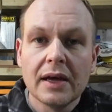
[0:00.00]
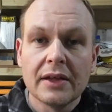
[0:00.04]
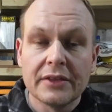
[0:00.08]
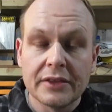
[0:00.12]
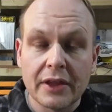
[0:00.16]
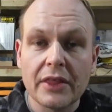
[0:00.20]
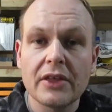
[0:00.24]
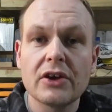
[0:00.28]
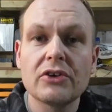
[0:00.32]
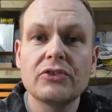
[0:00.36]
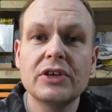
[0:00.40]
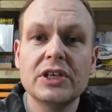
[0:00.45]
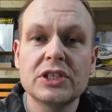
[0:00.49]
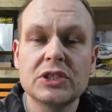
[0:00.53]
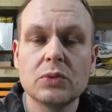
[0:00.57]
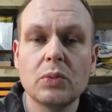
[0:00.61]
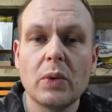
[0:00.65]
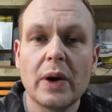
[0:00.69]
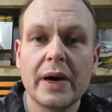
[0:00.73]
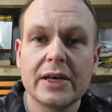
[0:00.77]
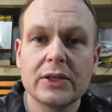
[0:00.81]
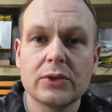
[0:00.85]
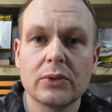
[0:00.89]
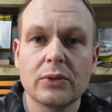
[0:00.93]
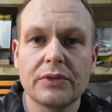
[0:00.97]
Another reason
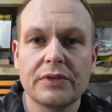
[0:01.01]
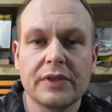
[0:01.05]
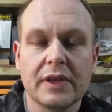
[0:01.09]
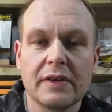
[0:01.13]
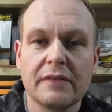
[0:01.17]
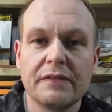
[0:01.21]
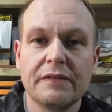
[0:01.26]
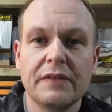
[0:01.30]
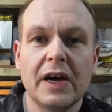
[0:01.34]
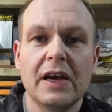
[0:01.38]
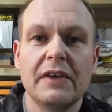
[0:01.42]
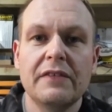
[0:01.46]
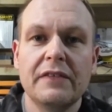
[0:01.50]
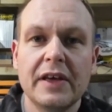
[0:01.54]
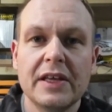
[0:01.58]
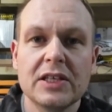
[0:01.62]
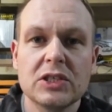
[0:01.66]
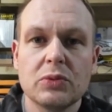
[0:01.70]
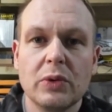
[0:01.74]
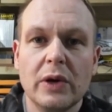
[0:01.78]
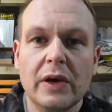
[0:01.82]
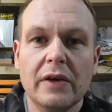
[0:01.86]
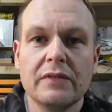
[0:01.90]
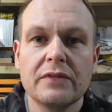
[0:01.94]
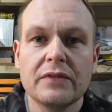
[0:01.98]
why I don't think
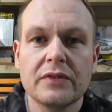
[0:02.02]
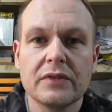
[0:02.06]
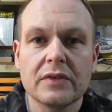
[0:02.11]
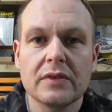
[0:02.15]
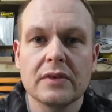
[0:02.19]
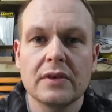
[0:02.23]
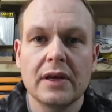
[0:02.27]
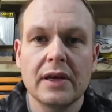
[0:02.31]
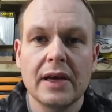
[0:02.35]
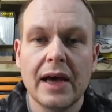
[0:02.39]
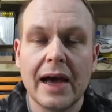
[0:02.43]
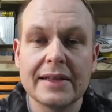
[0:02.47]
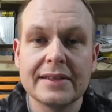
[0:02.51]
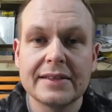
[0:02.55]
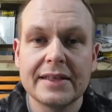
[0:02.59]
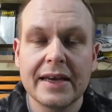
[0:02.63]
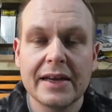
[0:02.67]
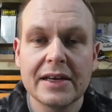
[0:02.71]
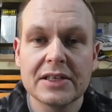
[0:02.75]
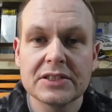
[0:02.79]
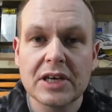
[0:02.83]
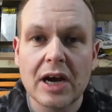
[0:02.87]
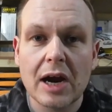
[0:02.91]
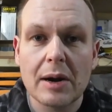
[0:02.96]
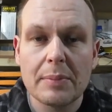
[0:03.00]
5/8 wave
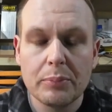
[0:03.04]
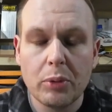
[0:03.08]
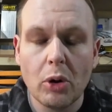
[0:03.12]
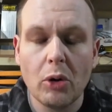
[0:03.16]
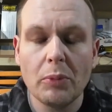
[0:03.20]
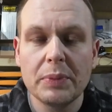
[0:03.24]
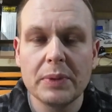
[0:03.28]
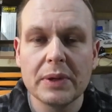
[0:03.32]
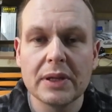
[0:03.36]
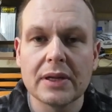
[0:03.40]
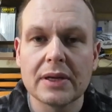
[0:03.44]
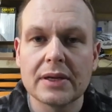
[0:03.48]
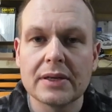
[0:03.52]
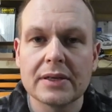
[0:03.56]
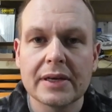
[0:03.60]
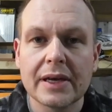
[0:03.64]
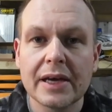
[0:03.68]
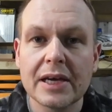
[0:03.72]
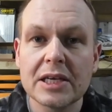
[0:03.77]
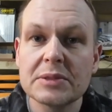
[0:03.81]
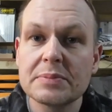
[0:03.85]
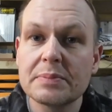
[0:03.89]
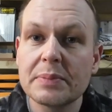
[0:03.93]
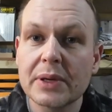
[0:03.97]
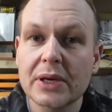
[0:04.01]
antennas are popular
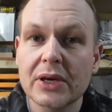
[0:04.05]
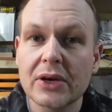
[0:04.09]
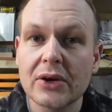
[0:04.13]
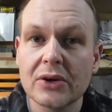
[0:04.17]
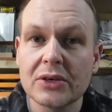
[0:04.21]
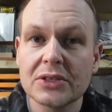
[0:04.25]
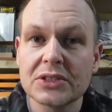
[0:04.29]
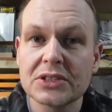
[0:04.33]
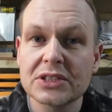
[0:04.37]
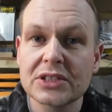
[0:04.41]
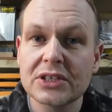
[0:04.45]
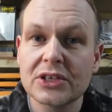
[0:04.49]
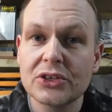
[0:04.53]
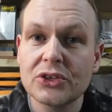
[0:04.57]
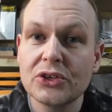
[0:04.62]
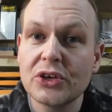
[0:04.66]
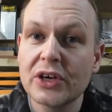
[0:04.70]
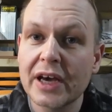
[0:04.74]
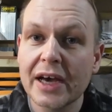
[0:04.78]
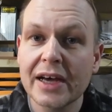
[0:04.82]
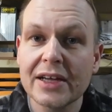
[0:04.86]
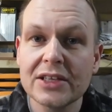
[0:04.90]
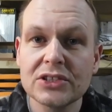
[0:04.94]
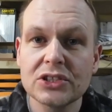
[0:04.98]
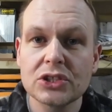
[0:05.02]
is because you
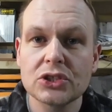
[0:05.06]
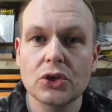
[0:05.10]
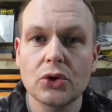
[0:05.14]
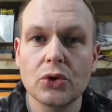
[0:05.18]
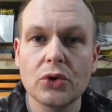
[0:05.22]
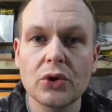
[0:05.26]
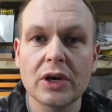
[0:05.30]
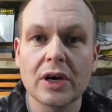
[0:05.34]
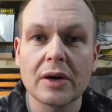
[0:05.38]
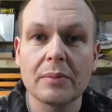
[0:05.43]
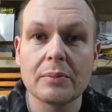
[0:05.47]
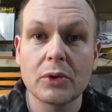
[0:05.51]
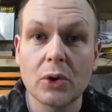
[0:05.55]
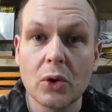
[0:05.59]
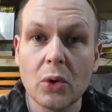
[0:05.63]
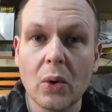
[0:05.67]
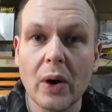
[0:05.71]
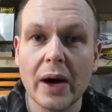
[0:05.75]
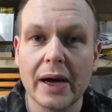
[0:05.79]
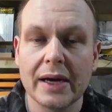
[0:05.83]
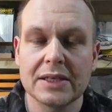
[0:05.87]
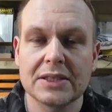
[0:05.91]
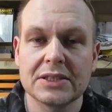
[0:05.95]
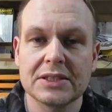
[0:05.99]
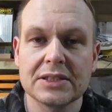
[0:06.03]
can't just hook up
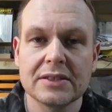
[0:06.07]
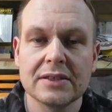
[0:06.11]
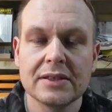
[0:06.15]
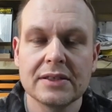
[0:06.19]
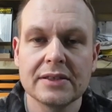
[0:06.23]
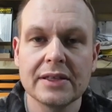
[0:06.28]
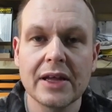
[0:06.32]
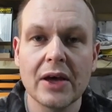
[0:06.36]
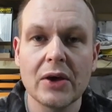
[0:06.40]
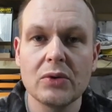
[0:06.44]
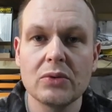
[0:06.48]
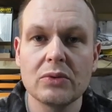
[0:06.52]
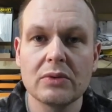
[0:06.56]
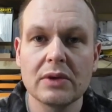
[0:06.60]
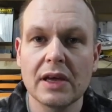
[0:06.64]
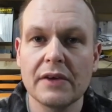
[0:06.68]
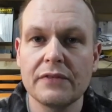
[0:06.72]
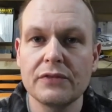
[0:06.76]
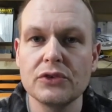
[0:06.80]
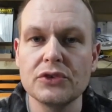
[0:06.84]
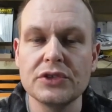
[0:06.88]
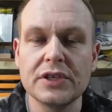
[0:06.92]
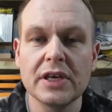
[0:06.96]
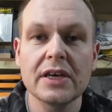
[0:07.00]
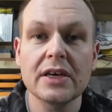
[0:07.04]
coax. Now, if
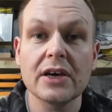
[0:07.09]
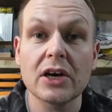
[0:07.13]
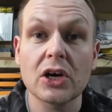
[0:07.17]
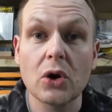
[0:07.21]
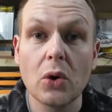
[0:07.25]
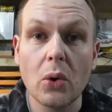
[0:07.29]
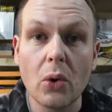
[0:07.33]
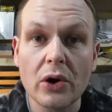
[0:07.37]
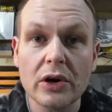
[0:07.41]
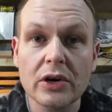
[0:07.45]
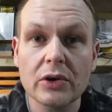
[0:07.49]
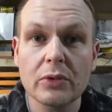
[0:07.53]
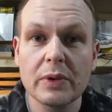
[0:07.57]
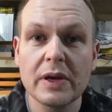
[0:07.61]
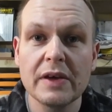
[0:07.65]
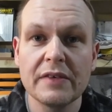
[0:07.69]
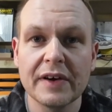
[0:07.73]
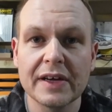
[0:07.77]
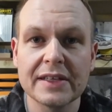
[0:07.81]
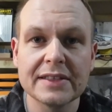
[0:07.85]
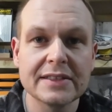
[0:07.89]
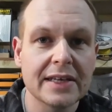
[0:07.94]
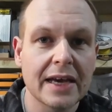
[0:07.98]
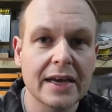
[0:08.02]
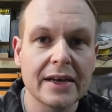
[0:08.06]
you take a quarter wave
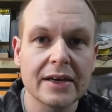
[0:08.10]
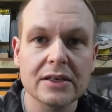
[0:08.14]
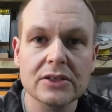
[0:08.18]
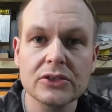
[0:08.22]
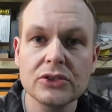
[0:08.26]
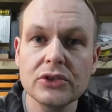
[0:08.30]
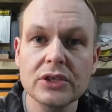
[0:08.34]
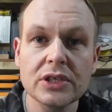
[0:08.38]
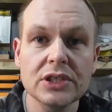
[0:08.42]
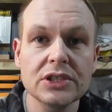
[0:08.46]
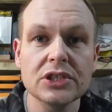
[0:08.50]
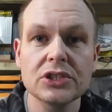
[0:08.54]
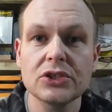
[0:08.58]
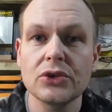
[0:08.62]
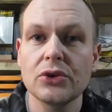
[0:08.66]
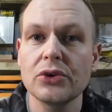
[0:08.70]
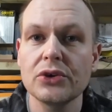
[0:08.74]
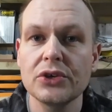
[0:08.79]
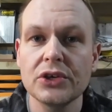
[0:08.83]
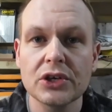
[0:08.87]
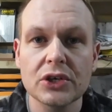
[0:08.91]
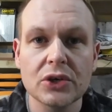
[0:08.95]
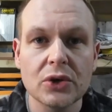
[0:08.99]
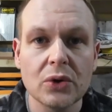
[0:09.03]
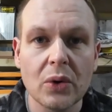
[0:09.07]
antenna, you can just
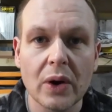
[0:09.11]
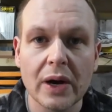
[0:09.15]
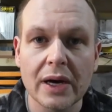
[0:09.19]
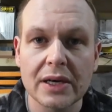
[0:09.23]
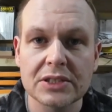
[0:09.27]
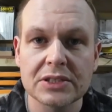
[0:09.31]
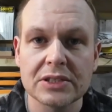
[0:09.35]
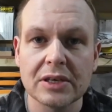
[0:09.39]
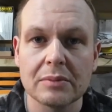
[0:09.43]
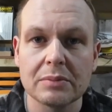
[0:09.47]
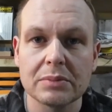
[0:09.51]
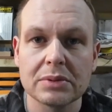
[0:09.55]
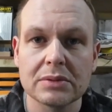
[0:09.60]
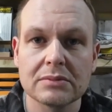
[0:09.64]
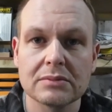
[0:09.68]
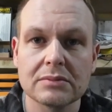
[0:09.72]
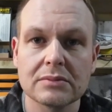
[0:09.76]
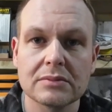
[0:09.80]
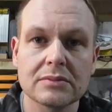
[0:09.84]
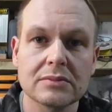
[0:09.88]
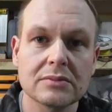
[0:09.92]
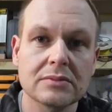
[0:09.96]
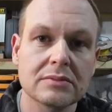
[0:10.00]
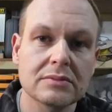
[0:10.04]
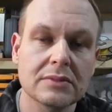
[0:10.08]
hook your coax up
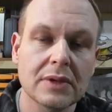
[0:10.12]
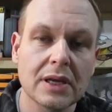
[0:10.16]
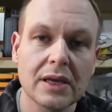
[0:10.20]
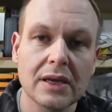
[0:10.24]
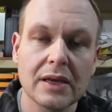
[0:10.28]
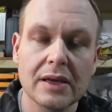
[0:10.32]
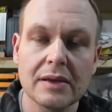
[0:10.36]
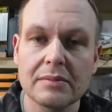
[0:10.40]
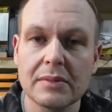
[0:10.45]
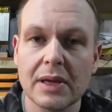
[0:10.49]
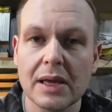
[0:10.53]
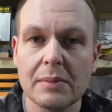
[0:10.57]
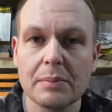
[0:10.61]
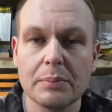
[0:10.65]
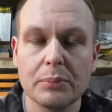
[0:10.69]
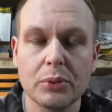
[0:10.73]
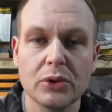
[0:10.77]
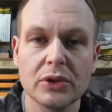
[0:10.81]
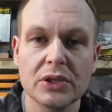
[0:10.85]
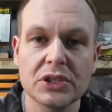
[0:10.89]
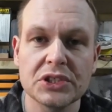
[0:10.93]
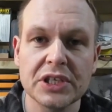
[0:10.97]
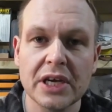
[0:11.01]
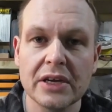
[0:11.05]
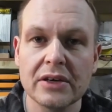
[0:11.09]
and
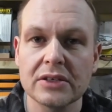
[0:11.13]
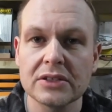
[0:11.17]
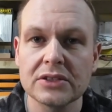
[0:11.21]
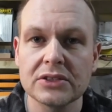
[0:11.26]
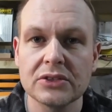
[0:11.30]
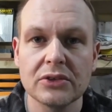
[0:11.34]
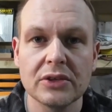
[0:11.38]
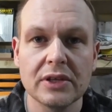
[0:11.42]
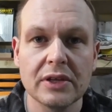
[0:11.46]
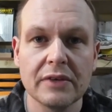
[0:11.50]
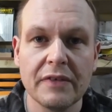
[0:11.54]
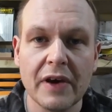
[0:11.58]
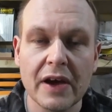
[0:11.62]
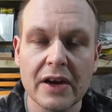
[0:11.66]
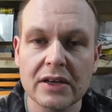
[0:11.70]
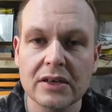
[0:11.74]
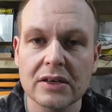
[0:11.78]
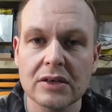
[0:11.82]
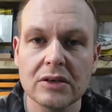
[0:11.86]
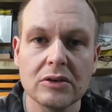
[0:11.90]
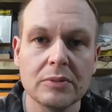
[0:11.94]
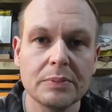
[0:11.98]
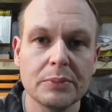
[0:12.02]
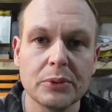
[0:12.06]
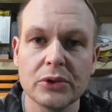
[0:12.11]
put the center to the
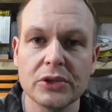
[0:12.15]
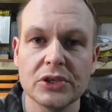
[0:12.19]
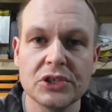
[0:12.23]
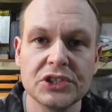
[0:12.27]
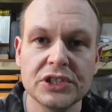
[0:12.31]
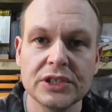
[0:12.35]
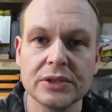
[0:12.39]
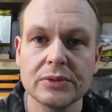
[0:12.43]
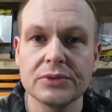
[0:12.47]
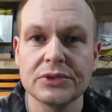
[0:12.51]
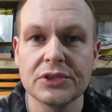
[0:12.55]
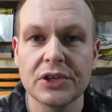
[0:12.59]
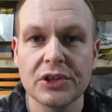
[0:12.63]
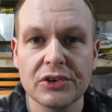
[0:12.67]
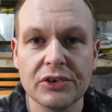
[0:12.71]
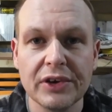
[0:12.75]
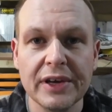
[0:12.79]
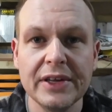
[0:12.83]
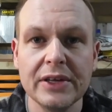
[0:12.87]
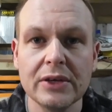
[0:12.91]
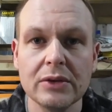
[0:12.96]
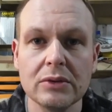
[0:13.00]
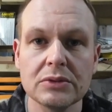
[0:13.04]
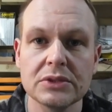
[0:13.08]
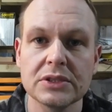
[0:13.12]
vertical, put the shield to the
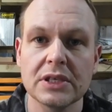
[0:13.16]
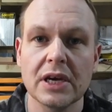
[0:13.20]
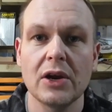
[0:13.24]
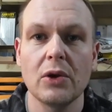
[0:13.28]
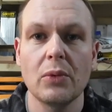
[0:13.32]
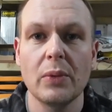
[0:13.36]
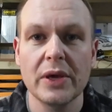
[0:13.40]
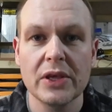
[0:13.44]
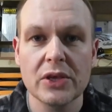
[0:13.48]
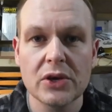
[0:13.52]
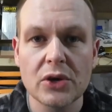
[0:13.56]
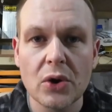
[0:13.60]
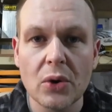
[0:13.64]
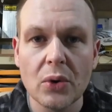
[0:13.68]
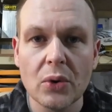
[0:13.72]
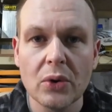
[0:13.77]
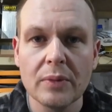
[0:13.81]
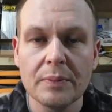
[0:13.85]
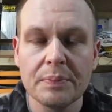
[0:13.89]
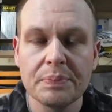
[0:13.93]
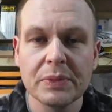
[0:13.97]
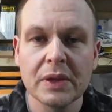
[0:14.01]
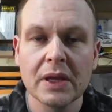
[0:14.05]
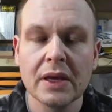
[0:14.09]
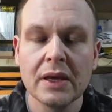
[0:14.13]
radials, and away you go.